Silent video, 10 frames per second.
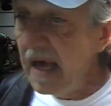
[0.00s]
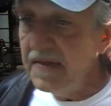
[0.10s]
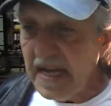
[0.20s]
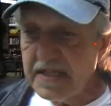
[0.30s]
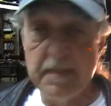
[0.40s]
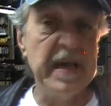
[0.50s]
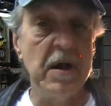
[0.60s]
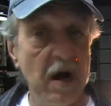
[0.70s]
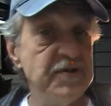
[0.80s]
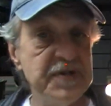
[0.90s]
That's a big
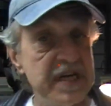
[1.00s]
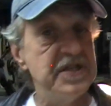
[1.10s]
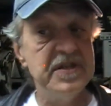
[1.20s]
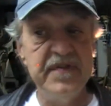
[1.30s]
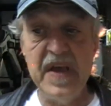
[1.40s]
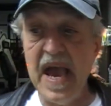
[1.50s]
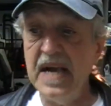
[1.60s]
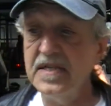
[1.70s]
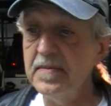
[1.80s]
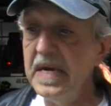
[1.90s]
contradiction. If you
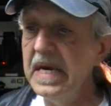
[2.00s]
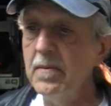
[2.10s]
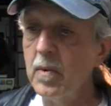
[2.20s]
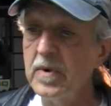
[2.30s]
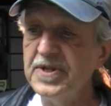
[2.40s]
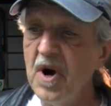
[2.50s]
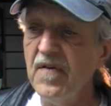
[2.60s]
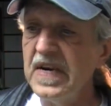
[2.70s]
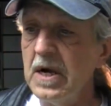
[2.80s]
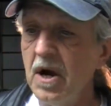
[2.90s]
ask me,
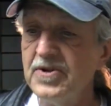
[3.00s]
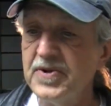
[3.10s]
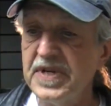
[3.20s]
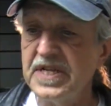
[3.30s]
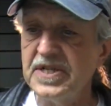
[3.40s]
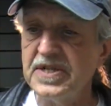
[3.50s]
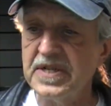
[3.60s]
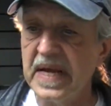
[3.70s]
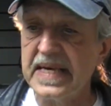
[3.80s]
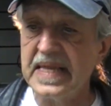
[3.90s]
resolving
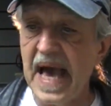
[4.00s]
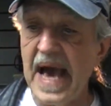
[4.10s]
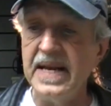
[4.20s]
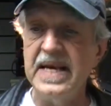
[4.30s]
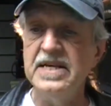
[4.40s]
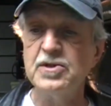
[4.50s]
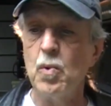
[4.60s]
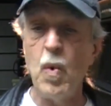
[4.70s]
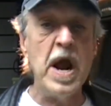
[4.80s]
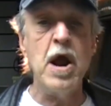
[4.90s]
contradictions like that is
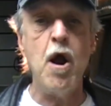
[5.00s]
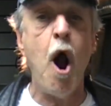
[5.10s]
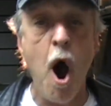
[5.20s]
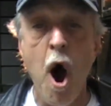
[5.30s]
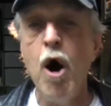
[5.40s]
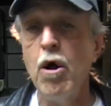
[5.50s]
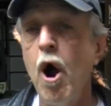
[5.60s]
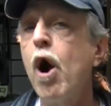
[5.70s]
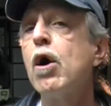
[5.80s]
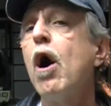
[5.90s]
where all
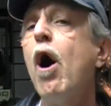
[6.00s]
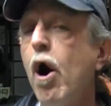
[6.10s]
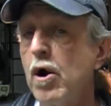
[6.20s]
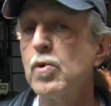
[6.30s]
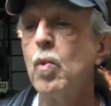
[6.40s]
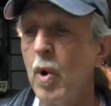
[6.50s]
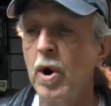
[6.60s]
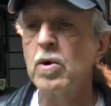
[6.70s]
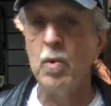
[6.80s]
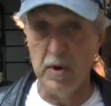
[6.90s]
our hard
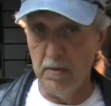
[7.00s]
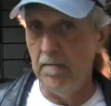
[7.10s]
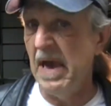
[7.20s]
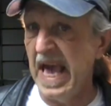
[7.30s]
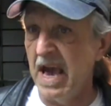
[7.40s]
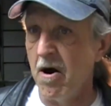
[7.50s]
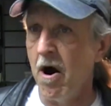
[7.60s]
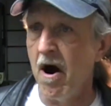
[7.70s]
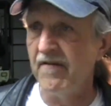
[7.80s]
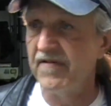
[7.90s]
work will pay
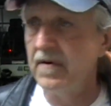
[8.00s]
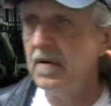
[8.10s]
off.